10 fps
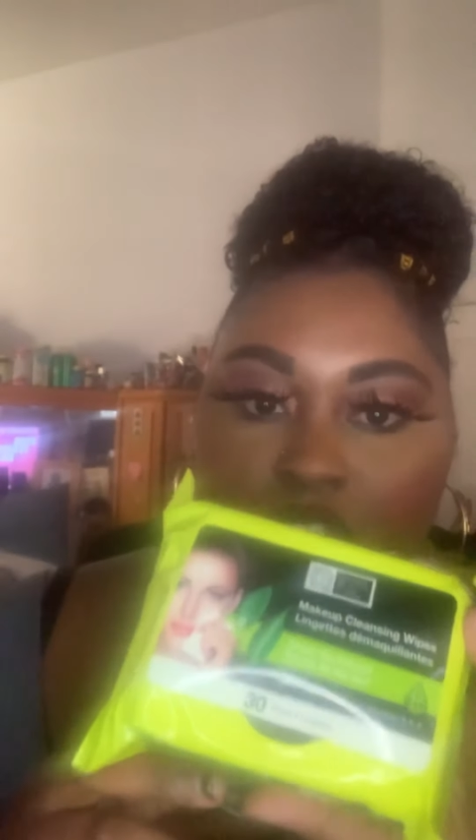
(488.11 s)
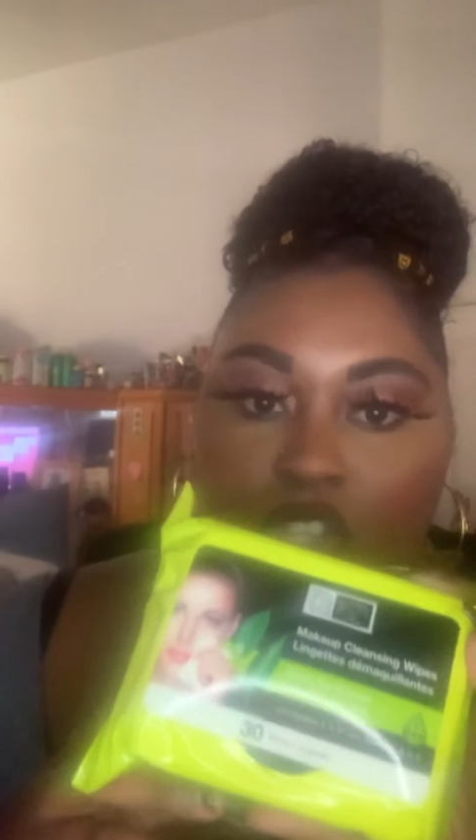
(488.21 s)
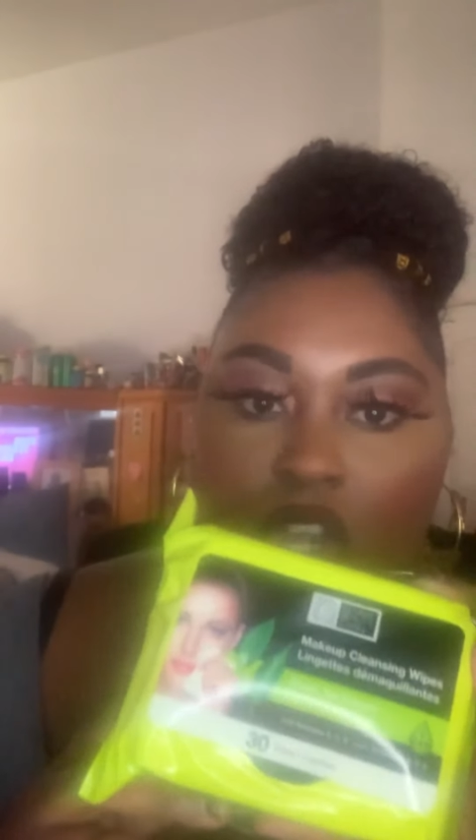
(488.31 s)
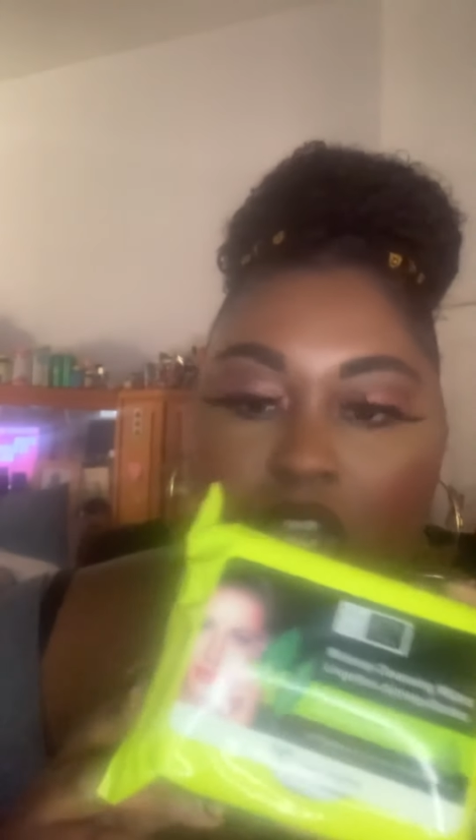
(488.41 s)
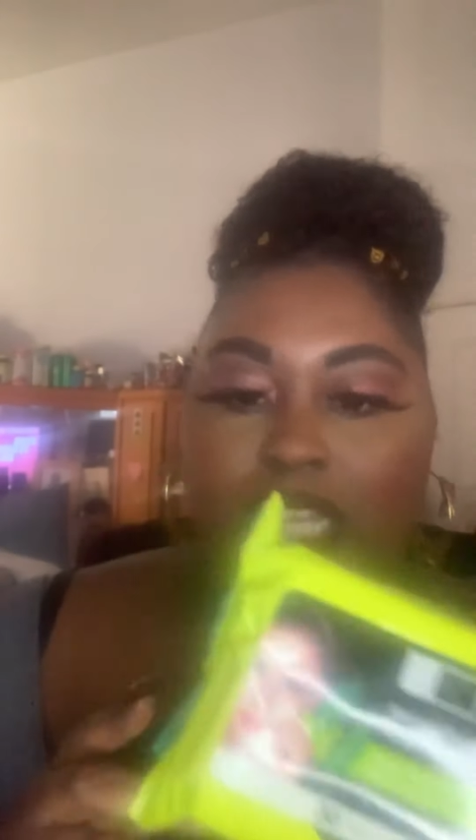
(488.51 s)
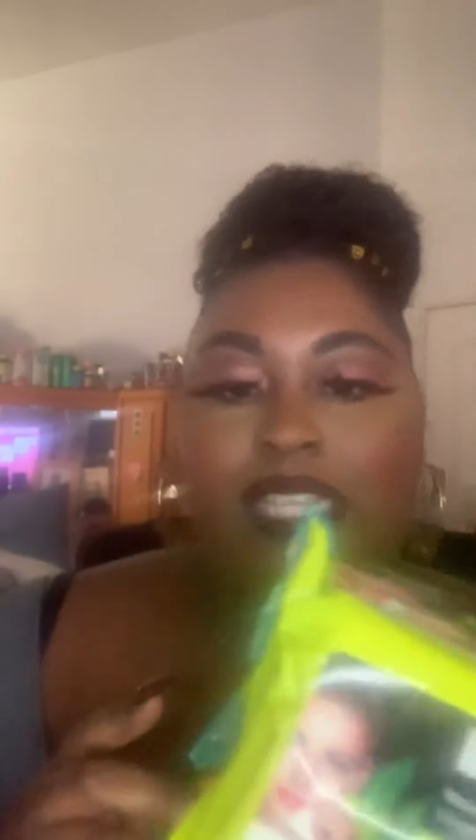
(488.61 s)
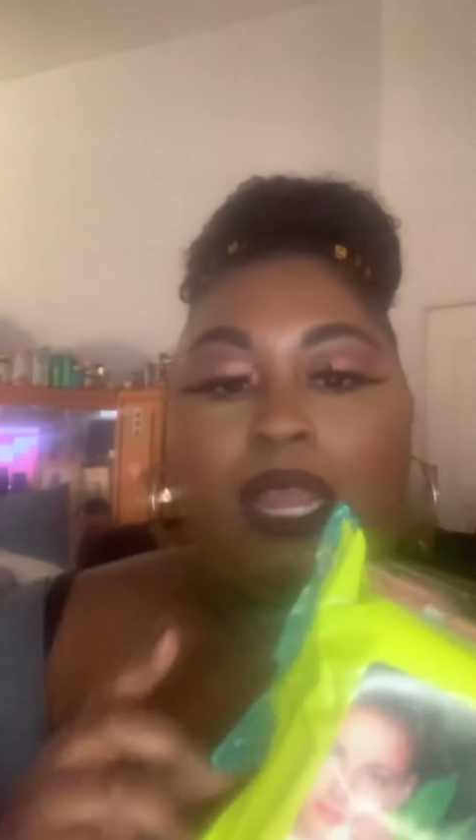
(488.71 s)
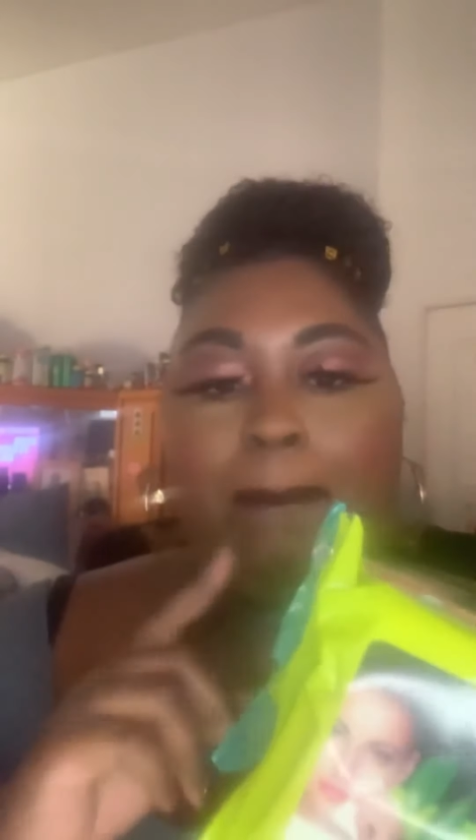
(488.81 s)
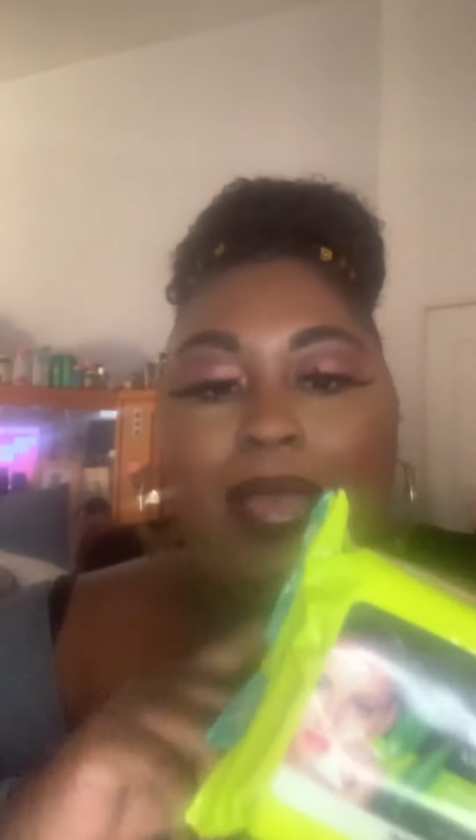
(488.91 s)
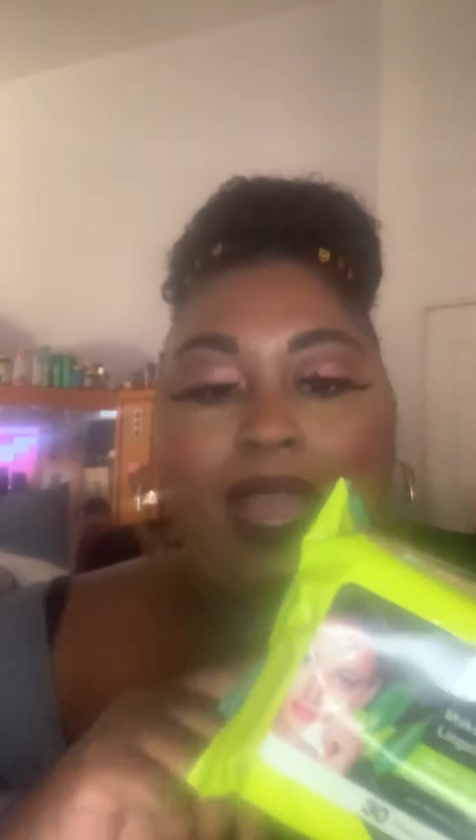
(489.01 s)
So it's like a
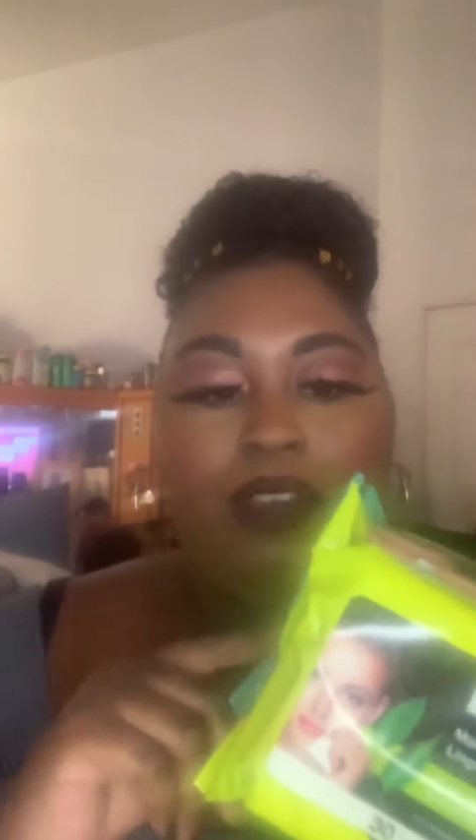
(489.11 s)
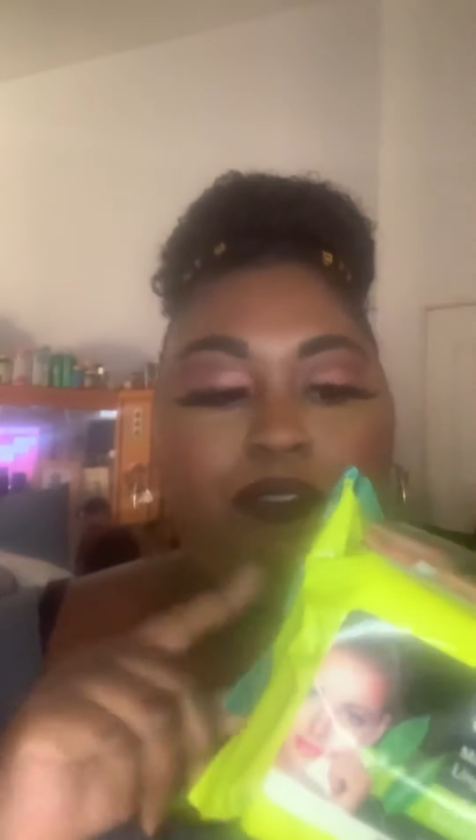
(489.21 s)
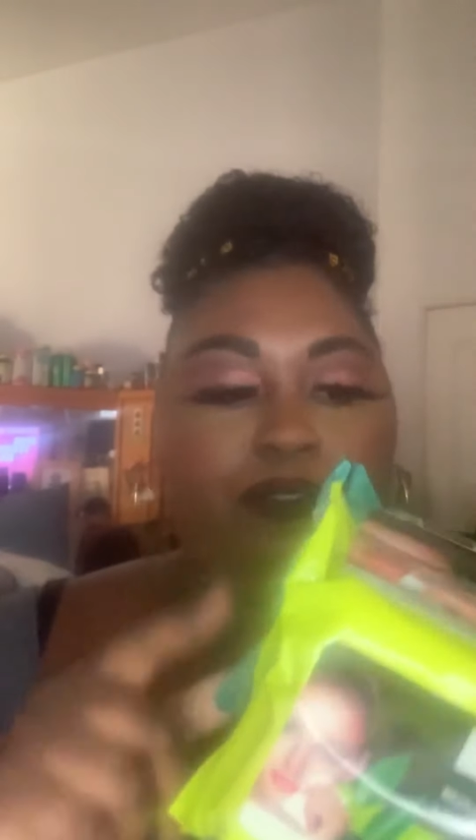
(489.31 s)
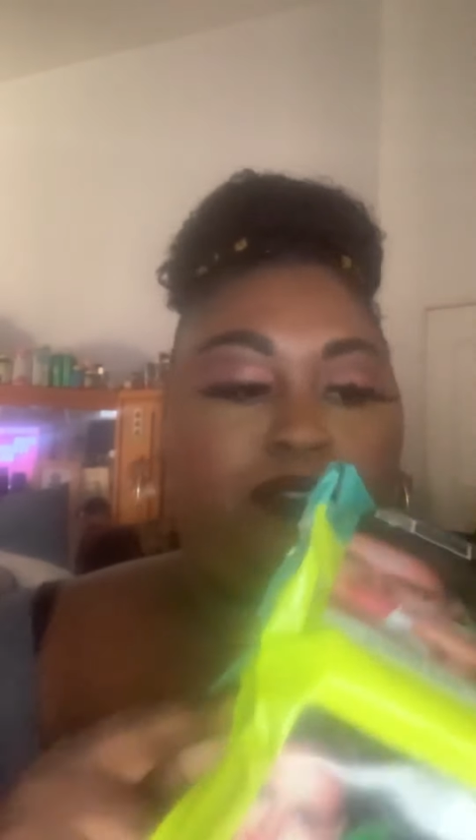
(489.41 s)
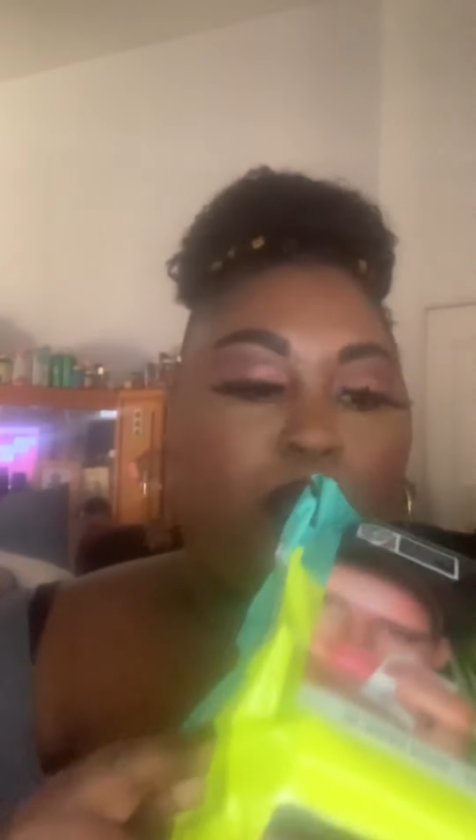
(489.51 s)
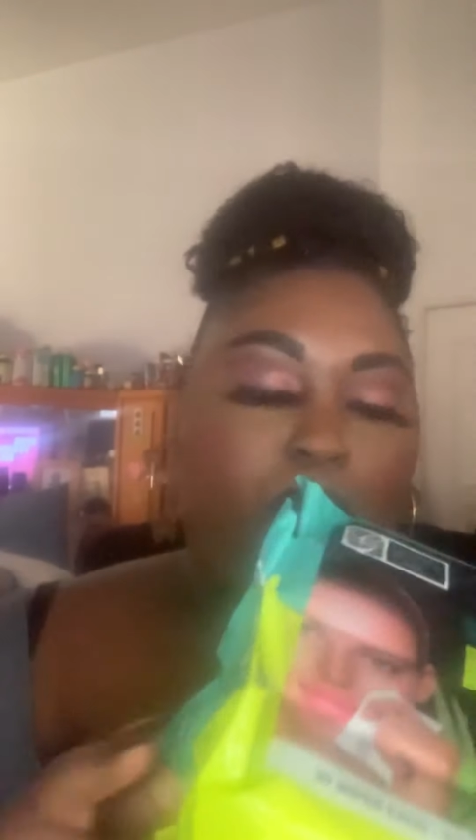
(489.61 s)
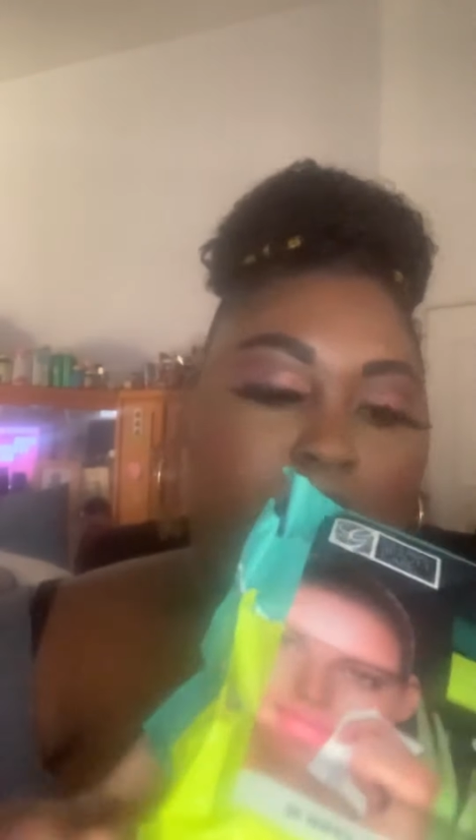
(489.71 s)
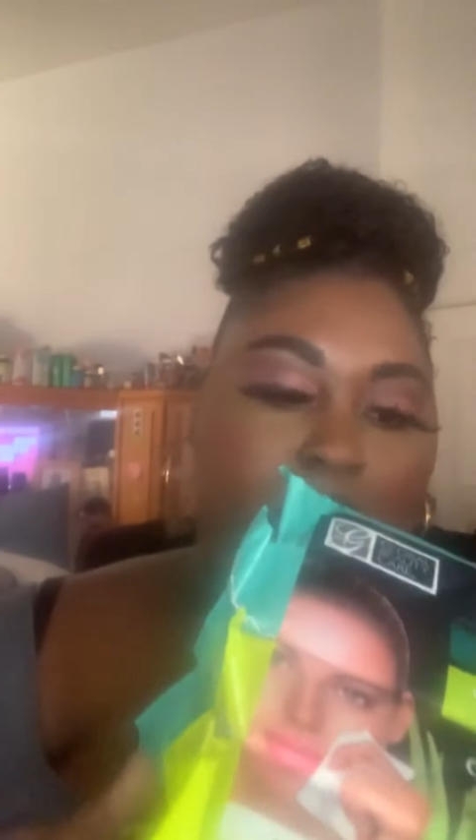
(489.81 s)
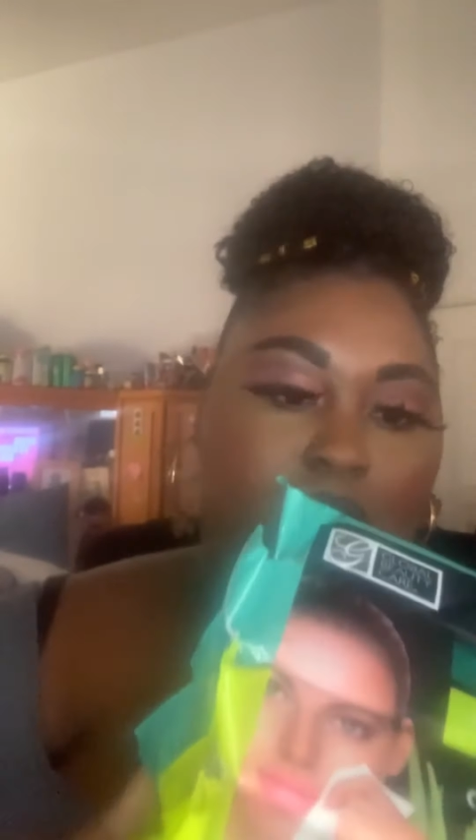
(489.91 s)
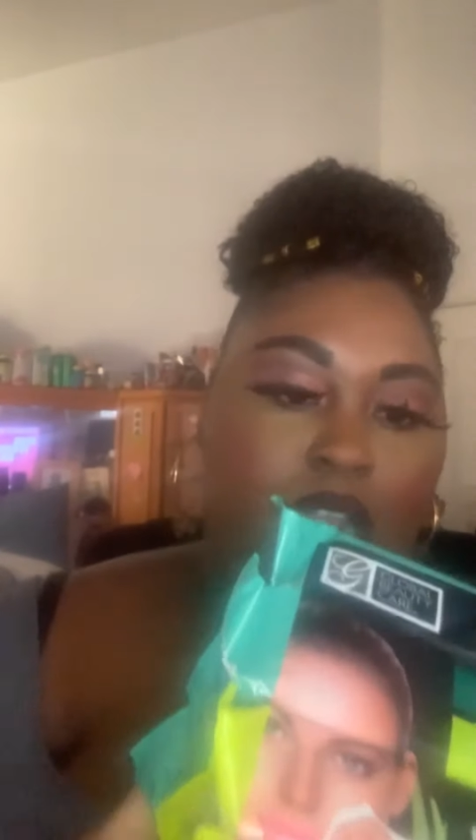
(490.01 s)
pack of
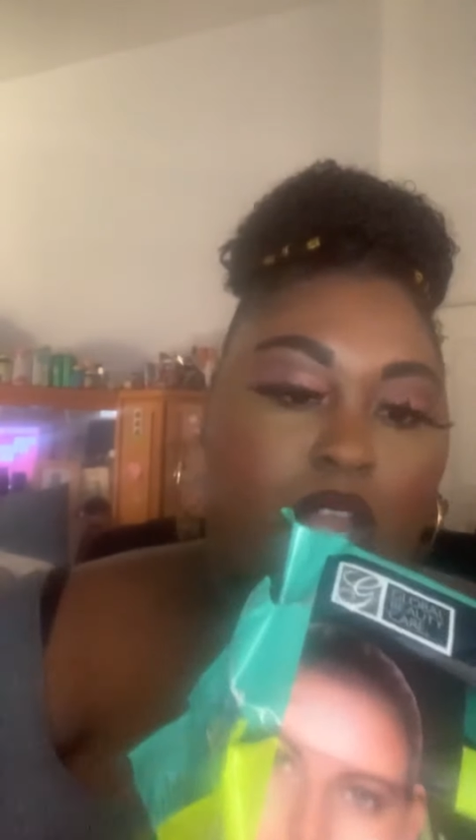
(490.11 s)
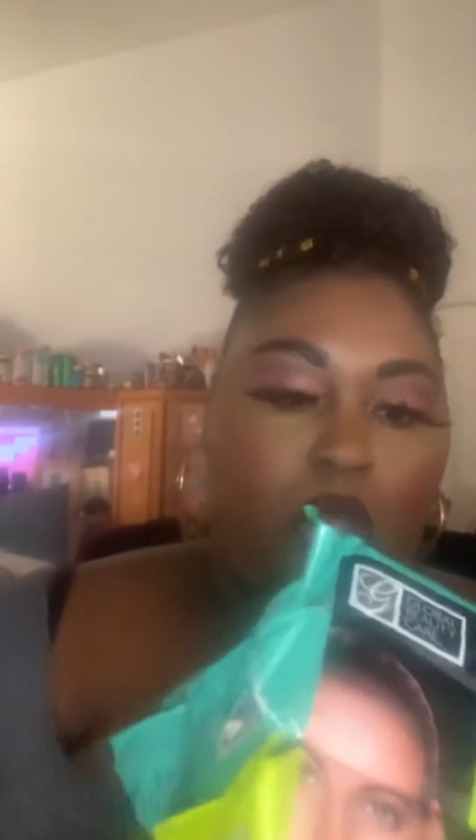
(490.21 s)
four.